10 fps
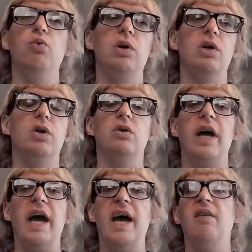will
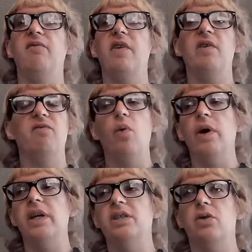have their
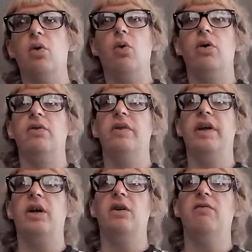voice or
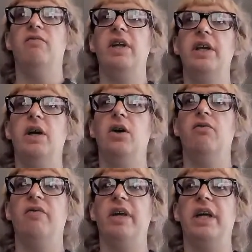their video
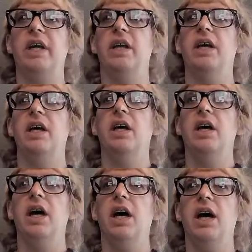feed,
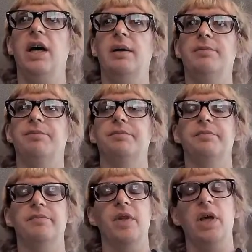
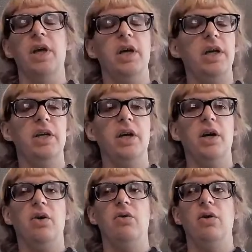you
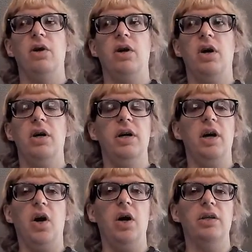know,
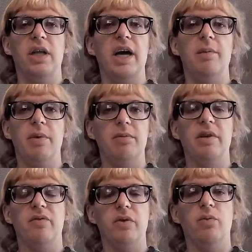online
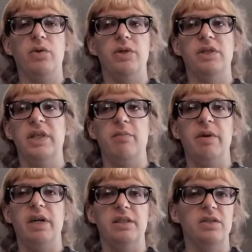publicly for the world to see
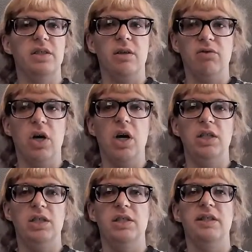because they're
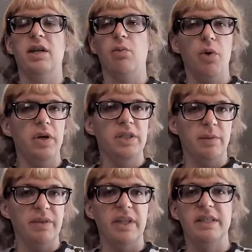self-conscious and they're worried
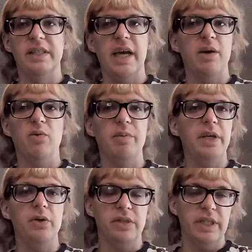something they say will be
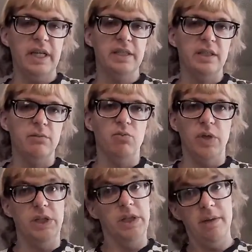used against them,
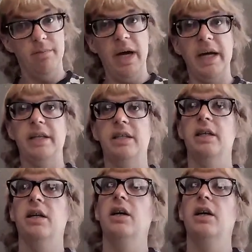which it might.